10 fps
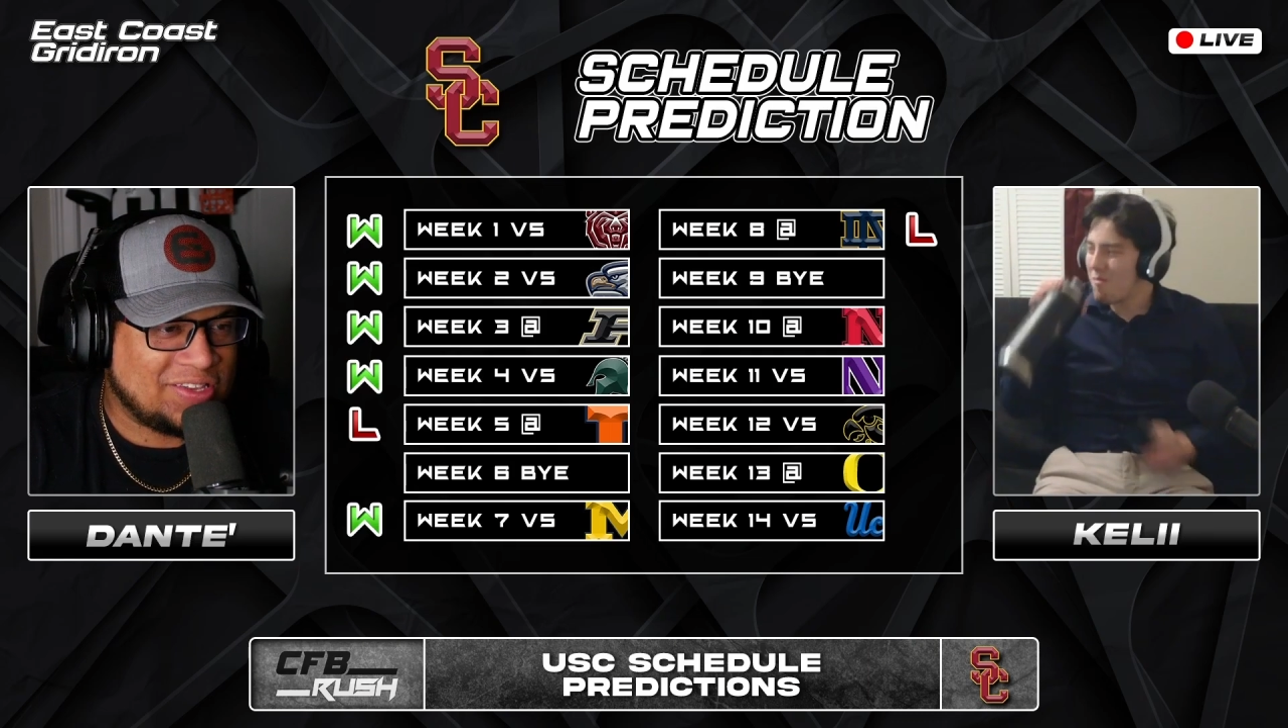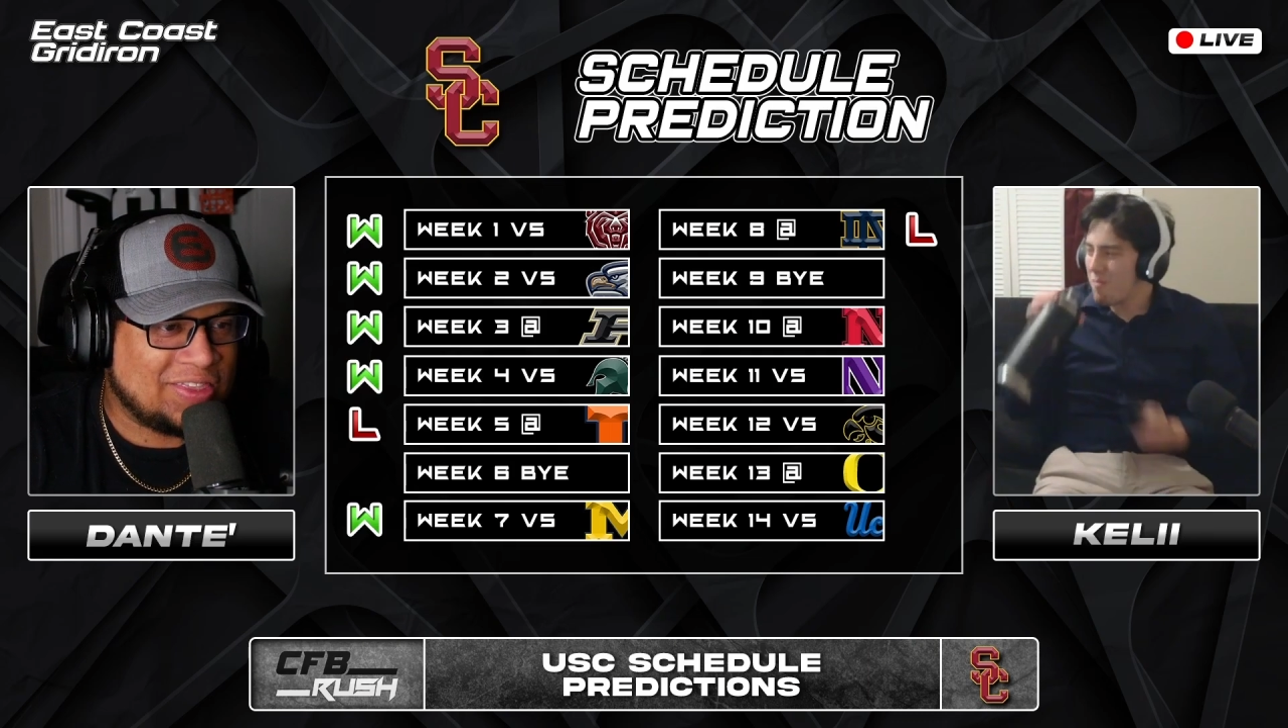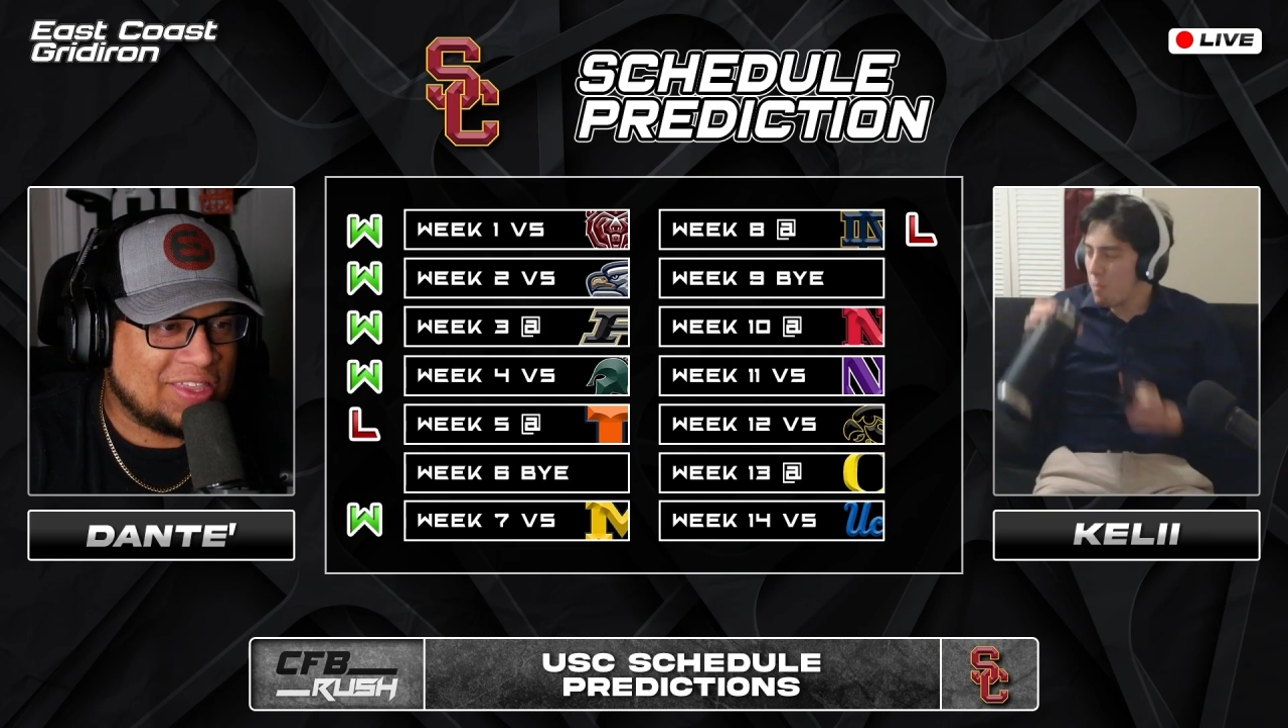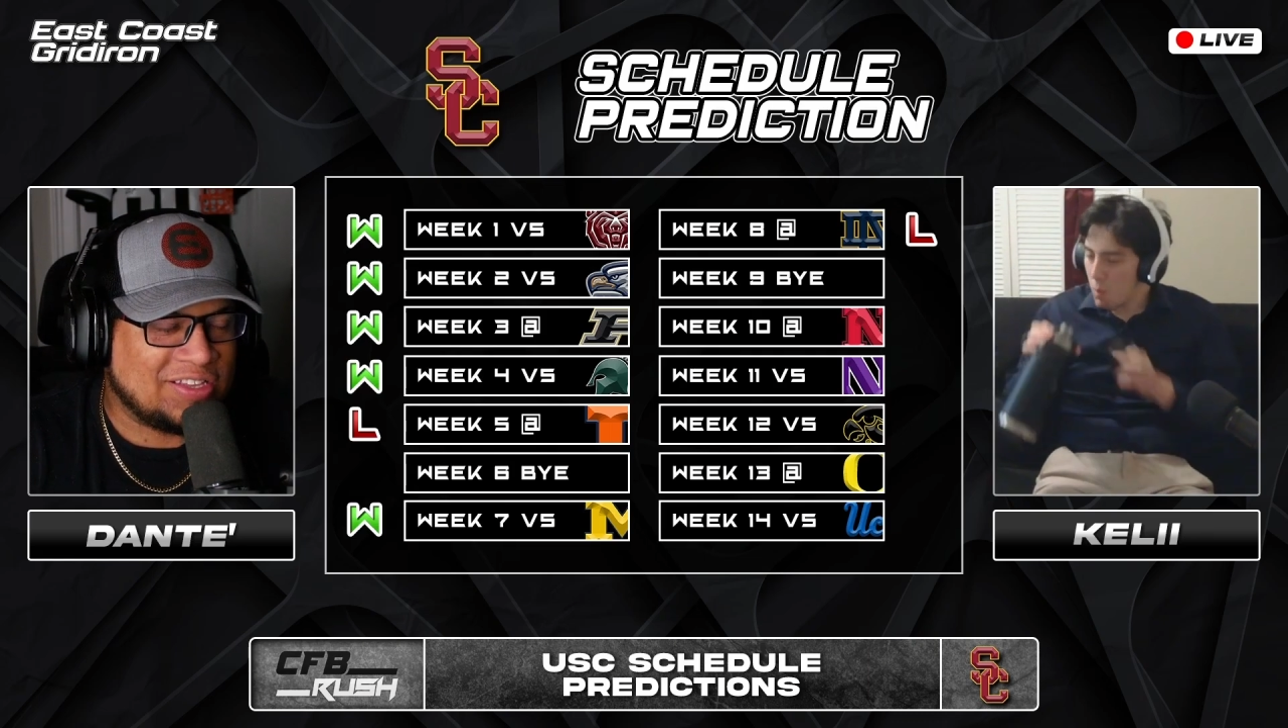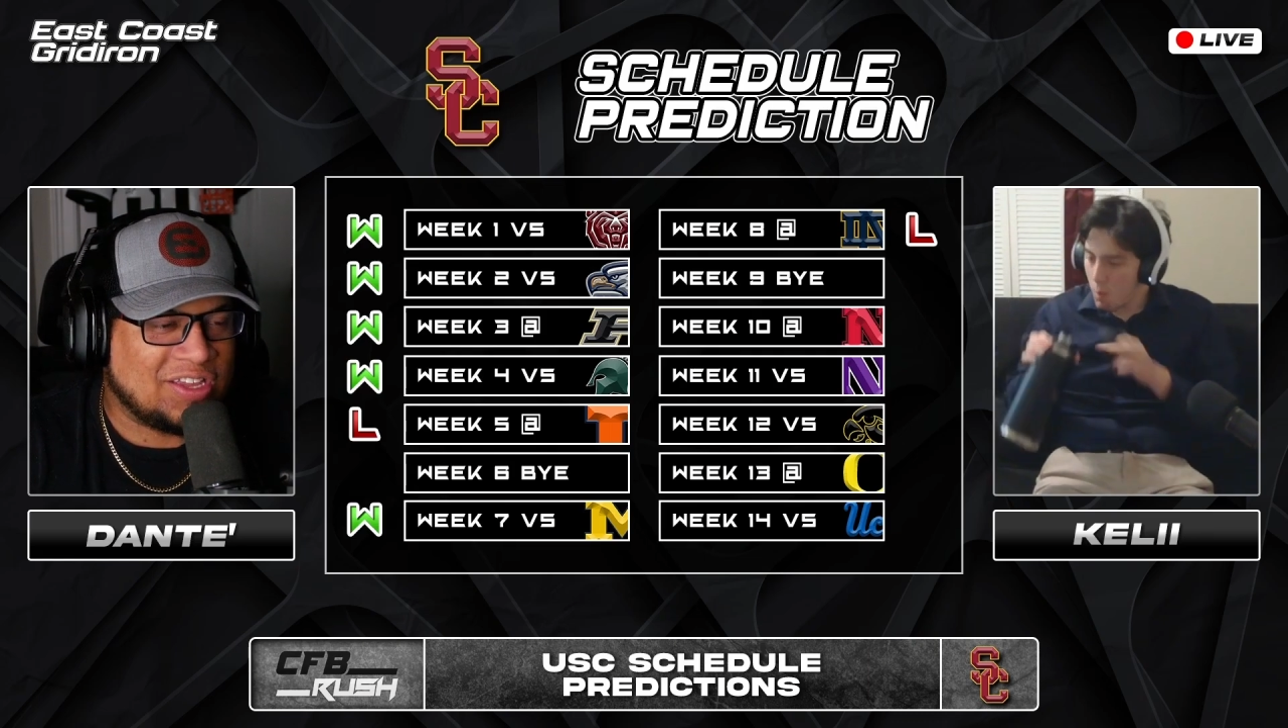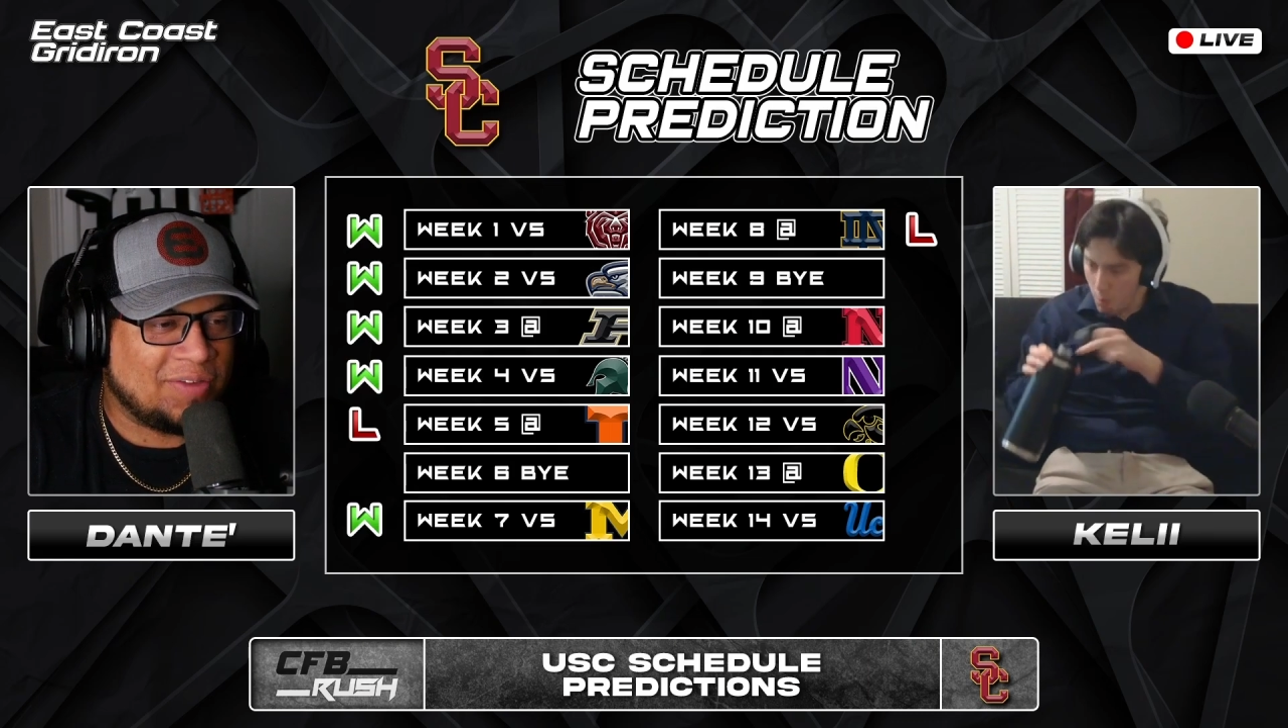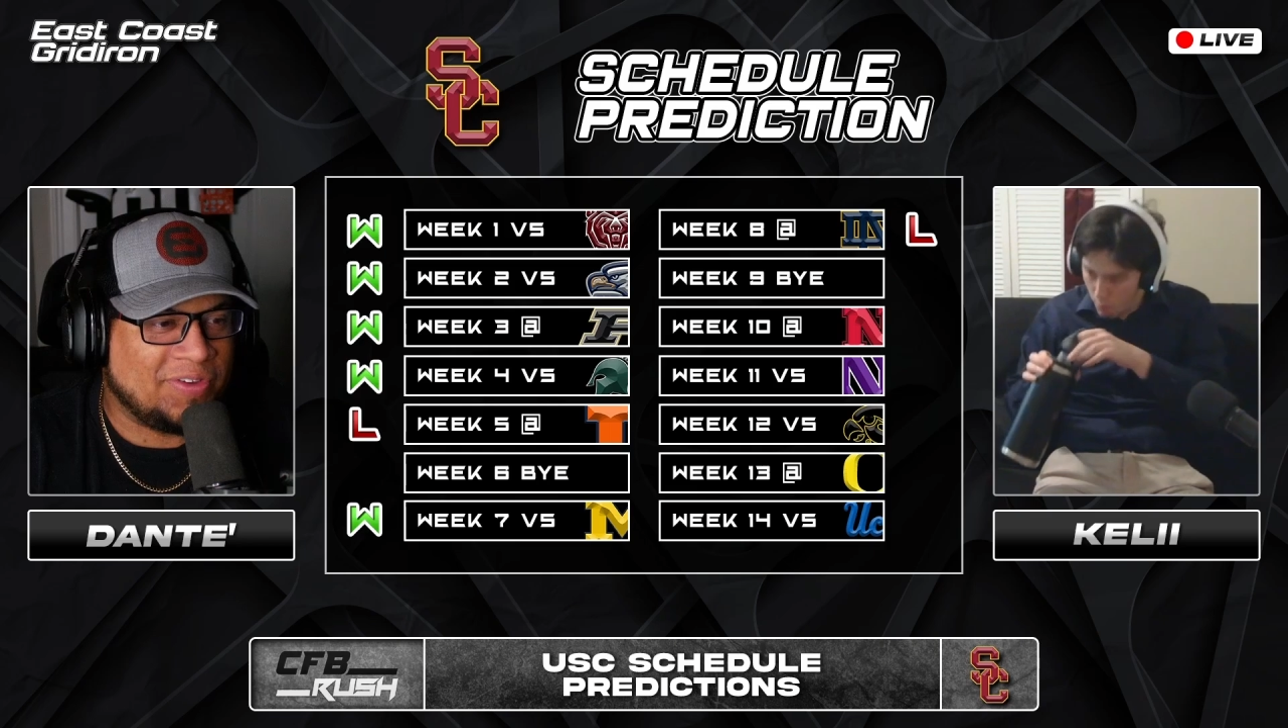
things off of